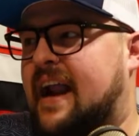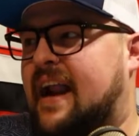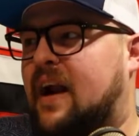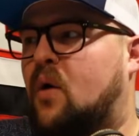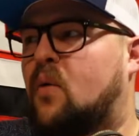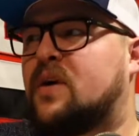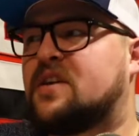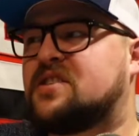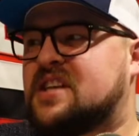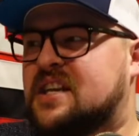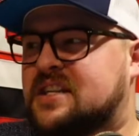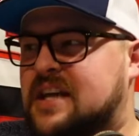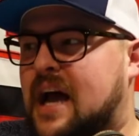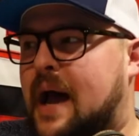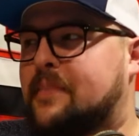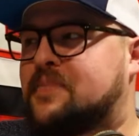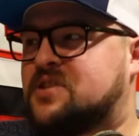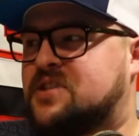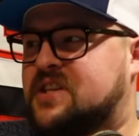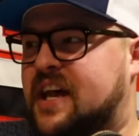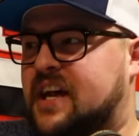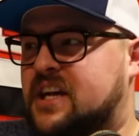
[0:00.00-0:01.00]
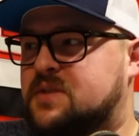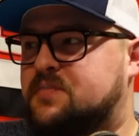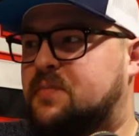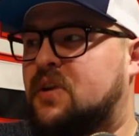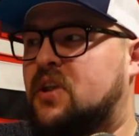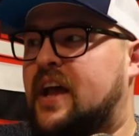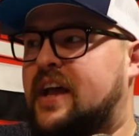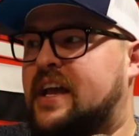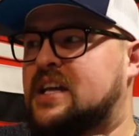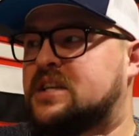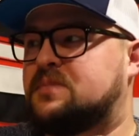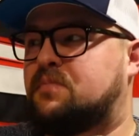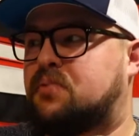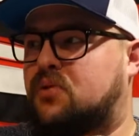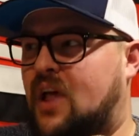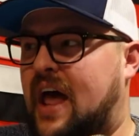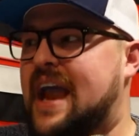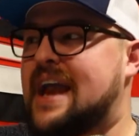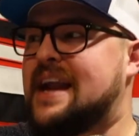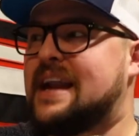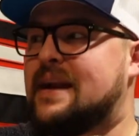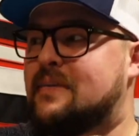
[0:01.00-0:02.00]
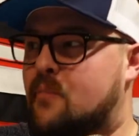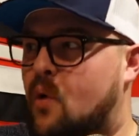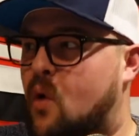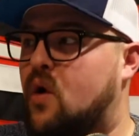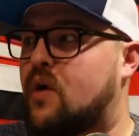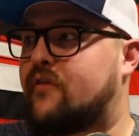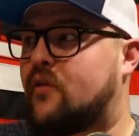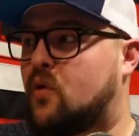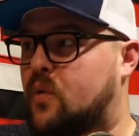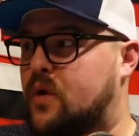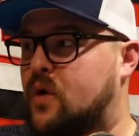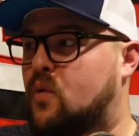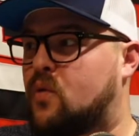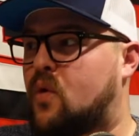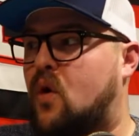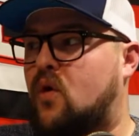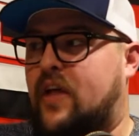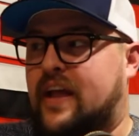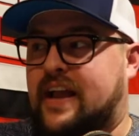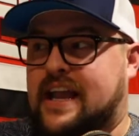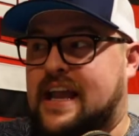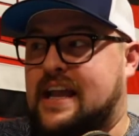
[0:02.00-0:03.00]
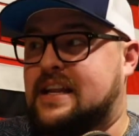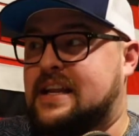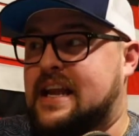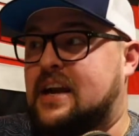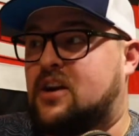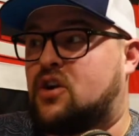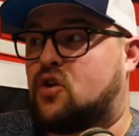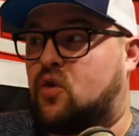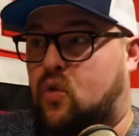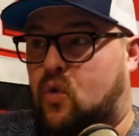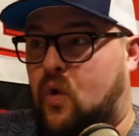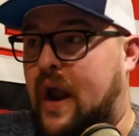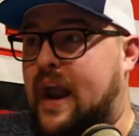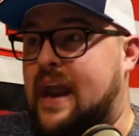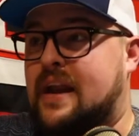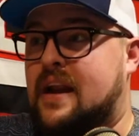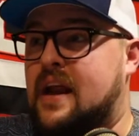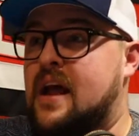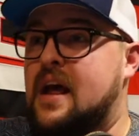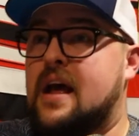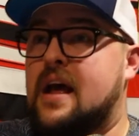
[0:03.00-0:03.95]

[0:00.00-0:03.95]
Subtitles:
I don't want to say top six, but he's played in more of a real role. He did great.